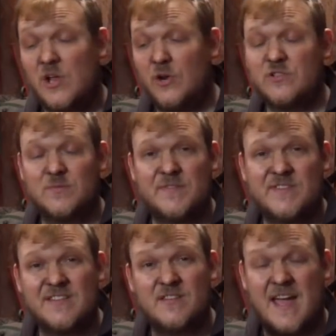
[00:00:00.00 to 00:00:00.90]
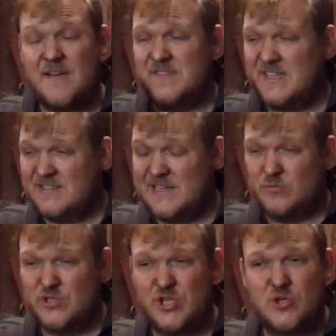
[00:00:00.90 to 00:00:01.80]
Locksmiths tend to have these
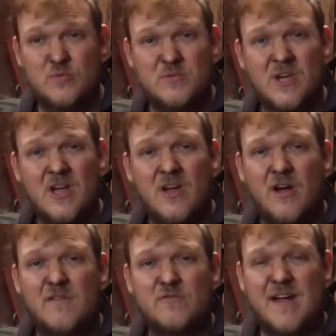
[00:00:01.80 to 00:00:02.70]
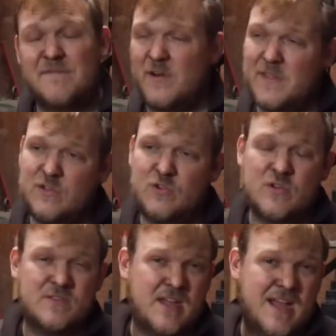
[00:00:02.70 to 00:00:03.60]
little tubes of graphite that you
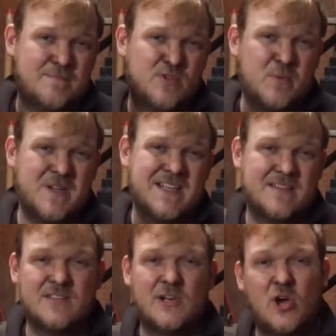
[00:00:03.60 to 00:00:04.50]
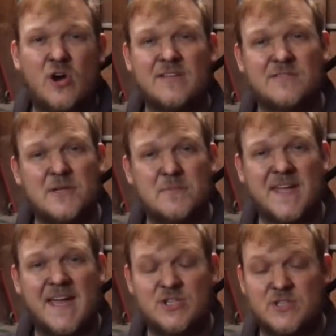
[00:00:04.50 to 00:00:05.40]
can sprinkle into the lock as
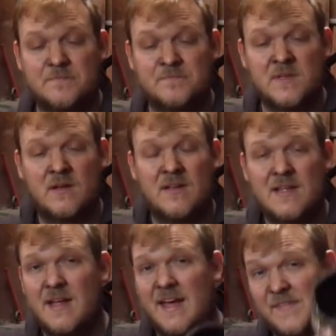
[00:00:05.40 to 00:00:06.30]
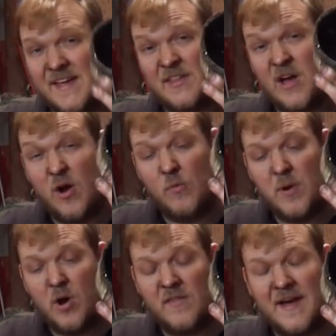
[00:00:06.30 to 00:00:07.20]
lubrication. And the whole
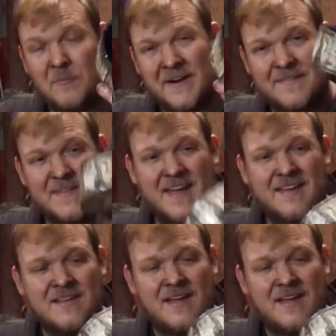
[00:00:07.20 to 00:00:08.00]
pot of that went in there.